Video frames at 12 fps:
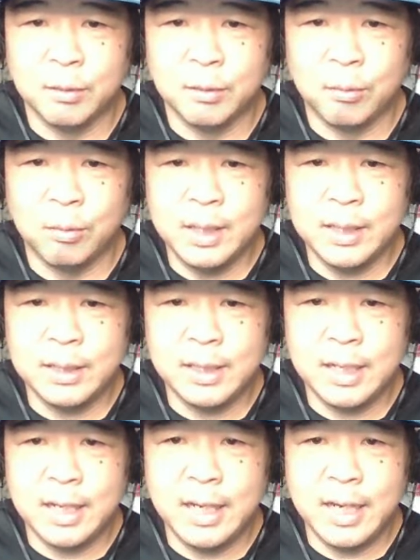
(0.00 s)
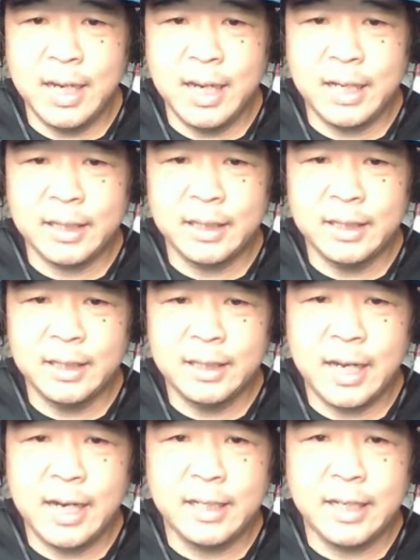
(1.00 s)
What the heck?
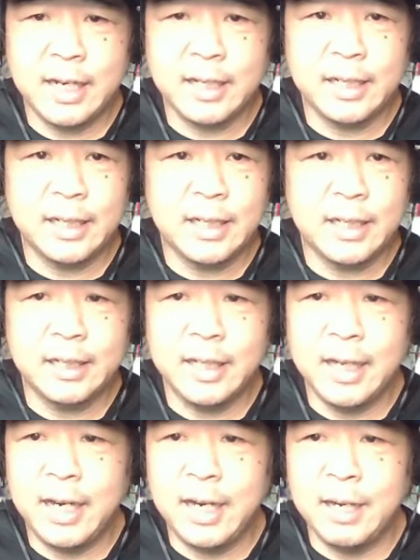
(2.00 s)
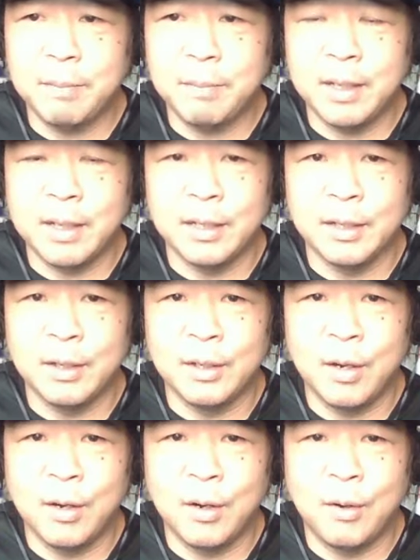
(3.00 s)
They taking the lead, but
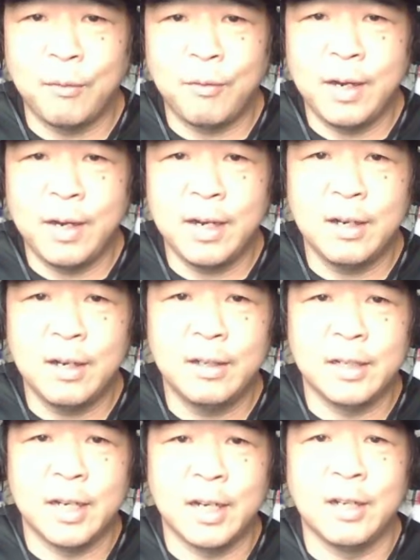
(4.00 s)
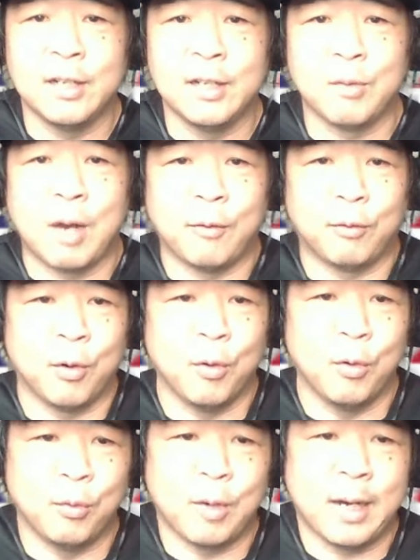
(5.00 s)
no fear. There is Ralph
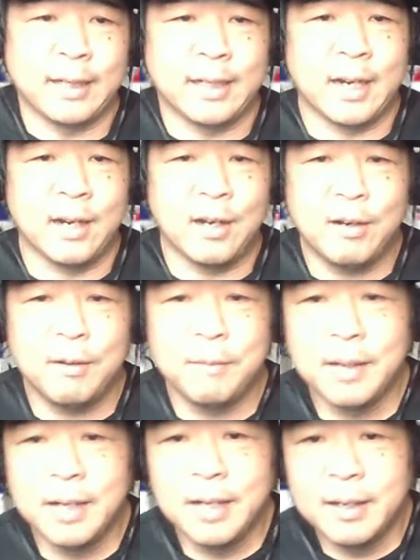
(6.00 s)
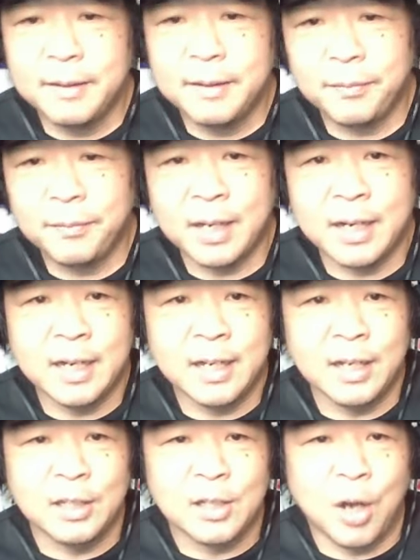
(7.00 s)
Cu right there. And then
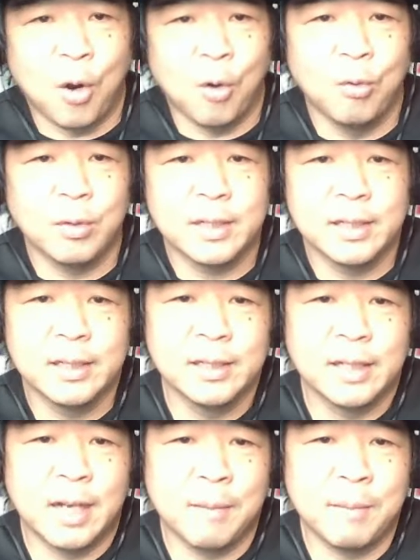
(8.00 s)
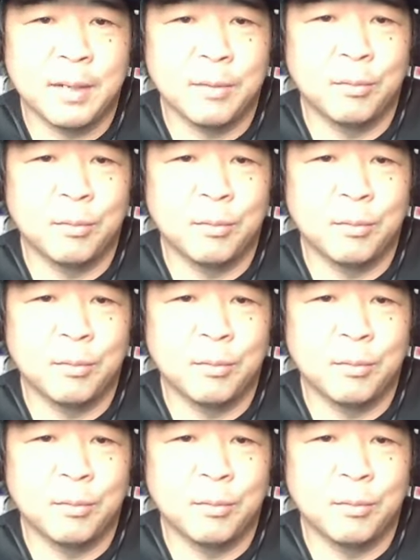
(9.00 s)
there's Holt. I mean, we